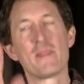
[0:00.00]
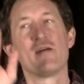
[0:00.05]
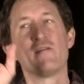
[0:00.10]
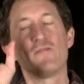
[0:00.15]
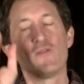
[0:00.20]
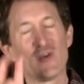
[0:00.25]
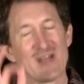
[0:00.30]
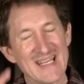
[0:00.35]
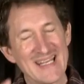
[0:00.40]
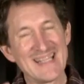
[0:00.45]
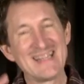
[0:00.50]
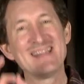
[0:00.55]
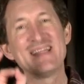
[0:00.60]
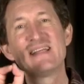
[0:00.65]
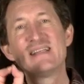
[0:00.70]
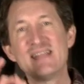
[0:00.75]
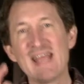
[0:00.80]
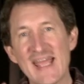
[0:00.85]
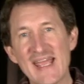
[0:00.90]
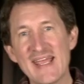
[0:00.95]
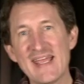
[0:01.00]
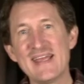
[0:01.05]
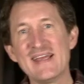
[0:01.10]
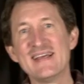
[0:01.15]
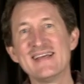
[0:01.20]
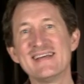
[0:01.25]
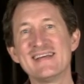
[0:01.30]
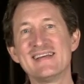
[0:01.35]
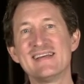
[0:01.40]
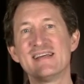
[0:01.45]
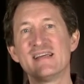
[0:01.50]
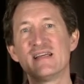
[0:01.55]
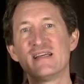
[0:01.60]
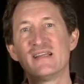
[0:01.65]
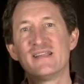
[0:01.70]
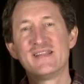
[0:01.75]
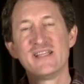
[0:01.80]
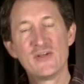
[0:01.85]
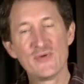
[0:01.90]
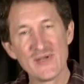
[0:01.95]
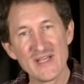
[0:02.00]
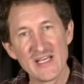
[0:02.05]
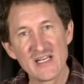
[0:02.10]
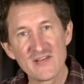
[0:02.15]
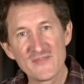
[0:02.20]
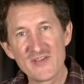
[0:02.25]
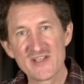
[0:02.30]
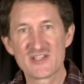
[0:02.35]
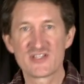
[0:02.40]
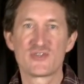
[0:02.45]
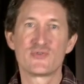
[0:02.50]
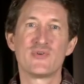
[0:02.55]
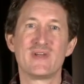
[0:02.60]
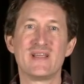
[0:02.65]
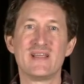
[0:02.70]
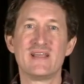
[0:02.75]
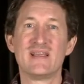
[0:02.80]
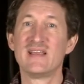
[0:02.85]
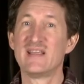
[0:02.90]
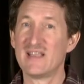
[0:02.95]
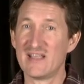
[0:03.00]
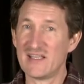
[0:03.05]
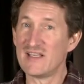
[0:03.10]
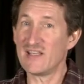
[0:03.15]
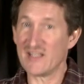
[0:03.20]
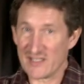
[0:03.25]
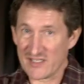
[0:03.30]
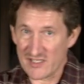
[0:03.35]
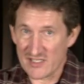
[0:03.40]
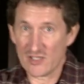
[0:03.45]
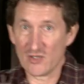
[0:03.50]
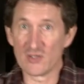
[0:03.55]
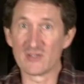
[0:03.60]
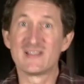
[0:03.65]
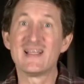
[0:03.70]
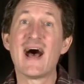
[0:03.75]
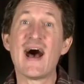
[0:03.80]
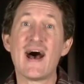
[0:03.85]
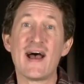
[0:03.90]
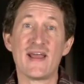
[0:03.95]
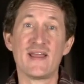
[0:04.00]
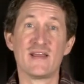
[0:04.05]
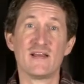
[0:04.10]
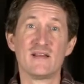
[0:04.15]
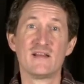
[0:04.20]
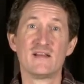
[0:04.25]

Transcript: For in the day that you eat of this tree, you'll die.